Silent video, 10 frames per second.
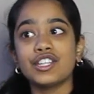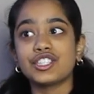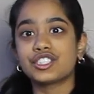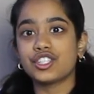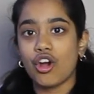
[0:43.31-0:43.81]

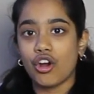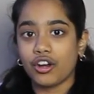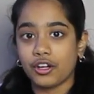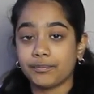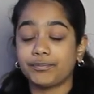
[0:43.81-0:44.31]

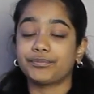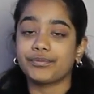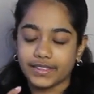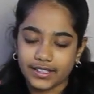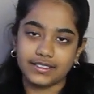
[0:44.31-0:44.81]
So,
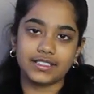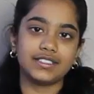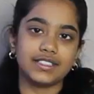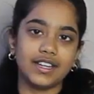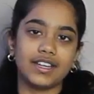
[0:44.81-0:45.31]
as I
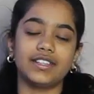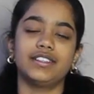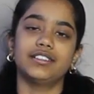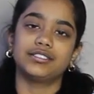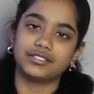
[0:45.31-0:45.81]

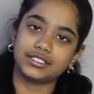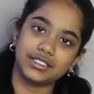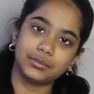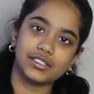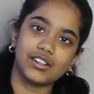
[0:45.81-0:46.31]
said,
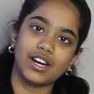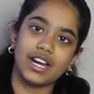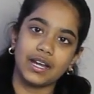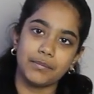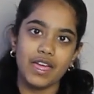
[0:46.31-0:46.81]

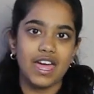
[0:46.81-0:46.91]
subscribe.